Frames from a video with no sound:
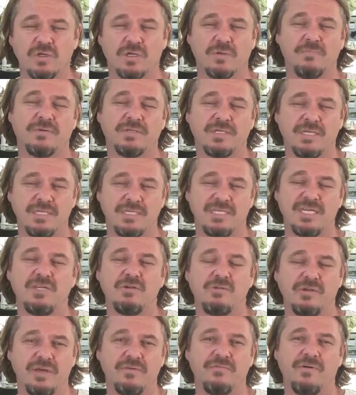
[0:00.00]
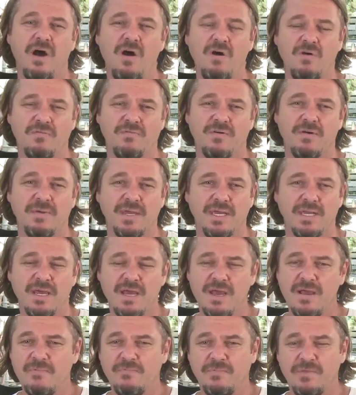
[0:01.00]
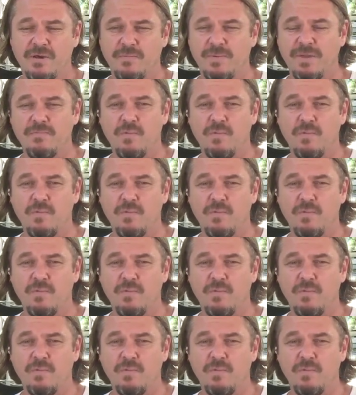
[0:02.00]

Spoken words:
to continually evolve. I mean, there'll be